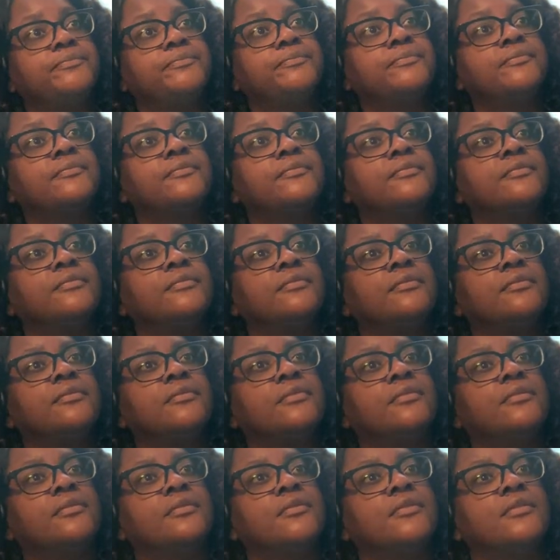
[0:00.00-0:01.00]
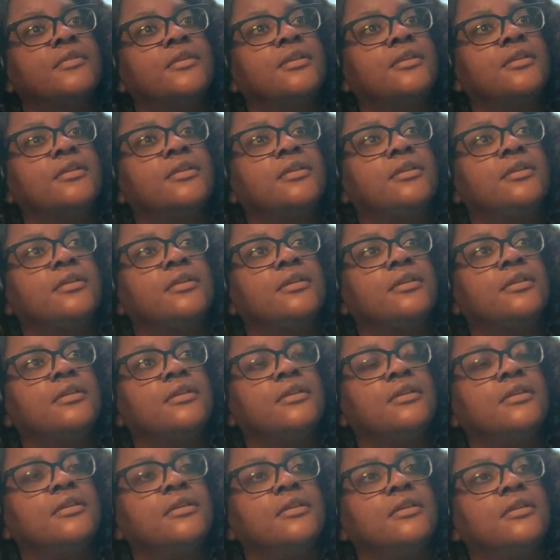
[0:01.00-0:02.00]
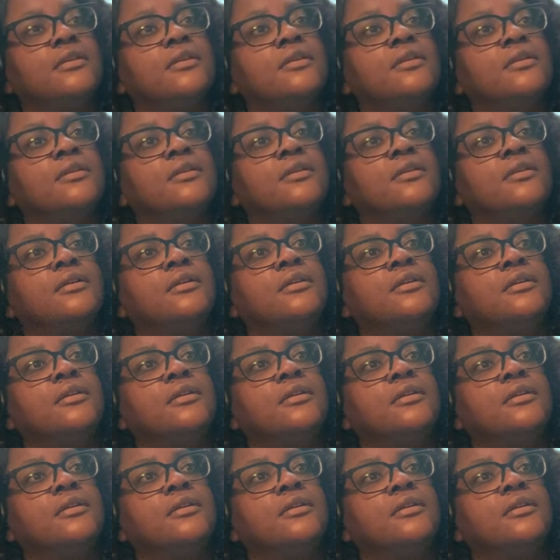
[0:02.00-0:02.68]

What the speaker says: [no speech]